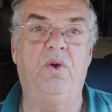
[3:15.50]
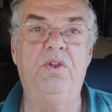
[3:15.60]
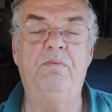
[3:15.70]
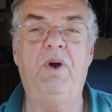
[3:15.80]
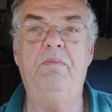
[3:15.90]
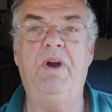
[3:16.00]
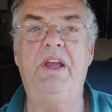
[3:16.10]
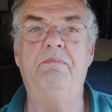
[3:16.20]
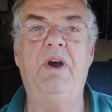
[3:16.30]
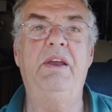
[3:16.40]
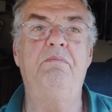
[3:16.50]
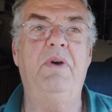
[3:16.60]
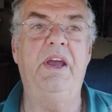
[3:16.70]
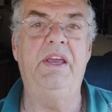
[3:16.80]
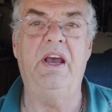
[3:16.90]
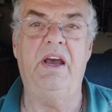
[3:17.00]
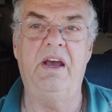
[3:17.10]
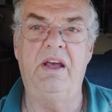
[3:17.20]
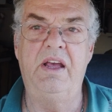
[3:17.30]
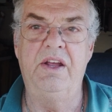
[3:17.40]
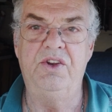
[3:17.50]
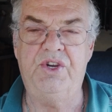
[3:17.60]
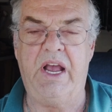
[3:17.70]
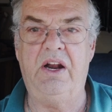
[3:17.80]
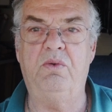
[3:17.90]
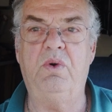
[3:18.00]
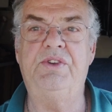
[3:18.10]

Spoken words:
told them what my channel